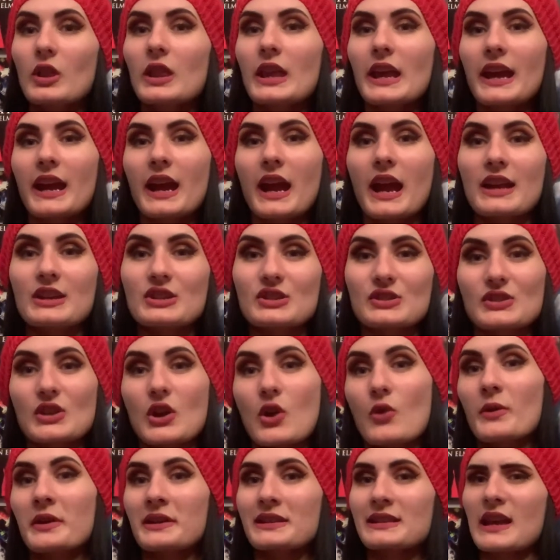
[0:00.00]
Like, I just
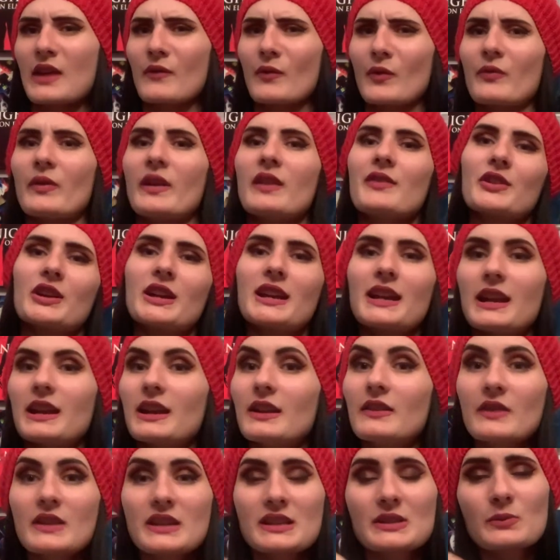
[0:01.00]
always have a favorite, and
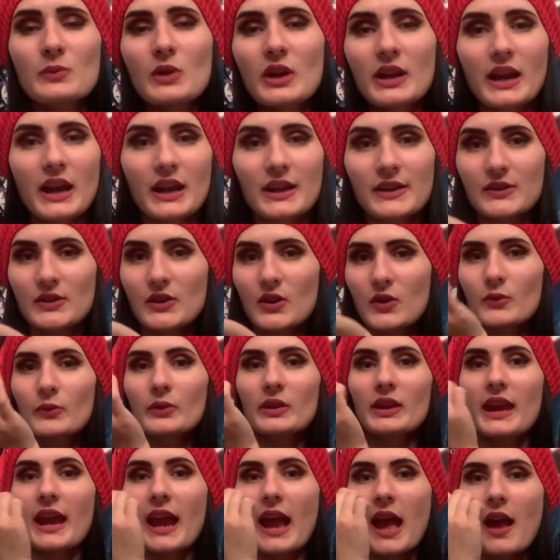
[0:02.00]
in this one I don't
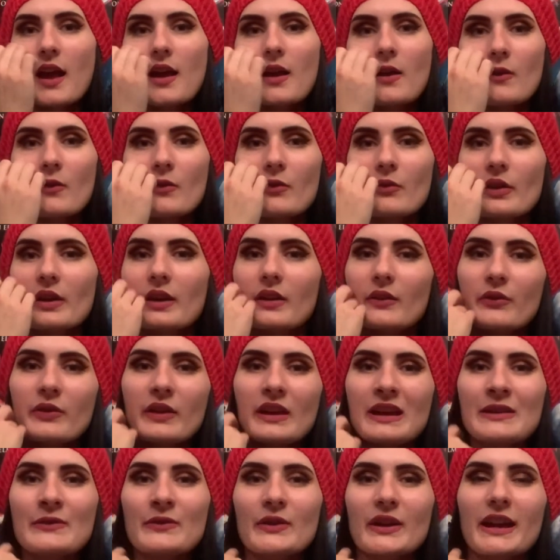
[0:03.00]
really have a
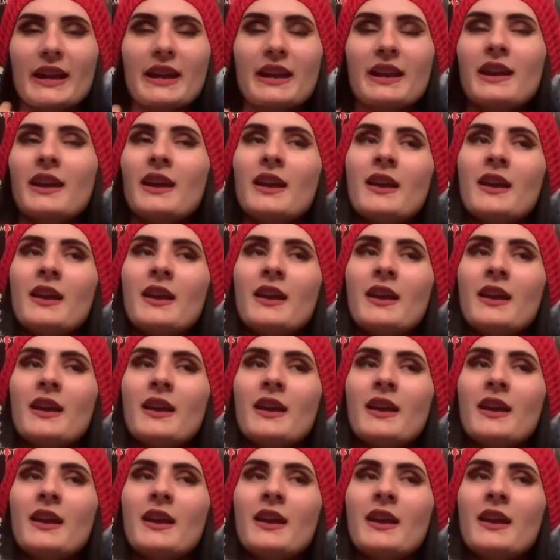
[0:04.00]
favorite,